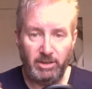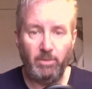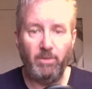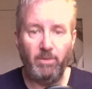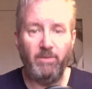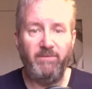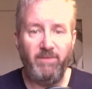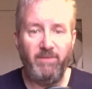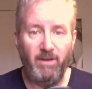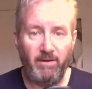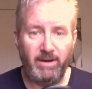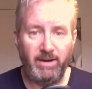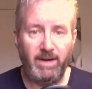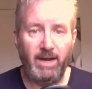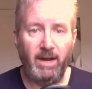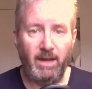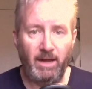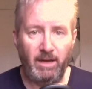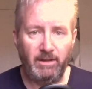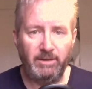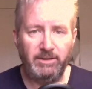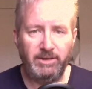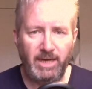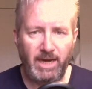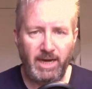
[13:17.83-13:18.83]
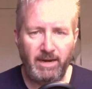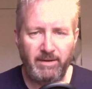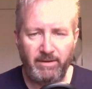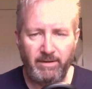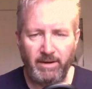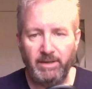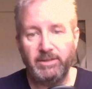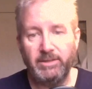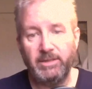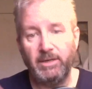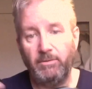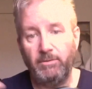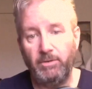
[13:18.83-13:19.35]
a very large area
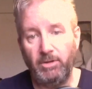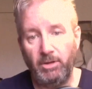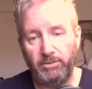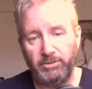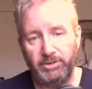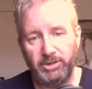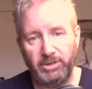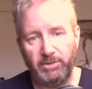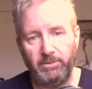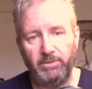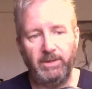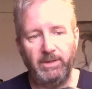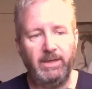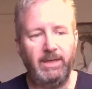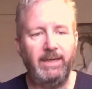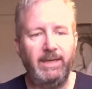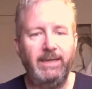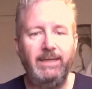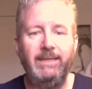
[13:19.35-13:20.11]
so consequently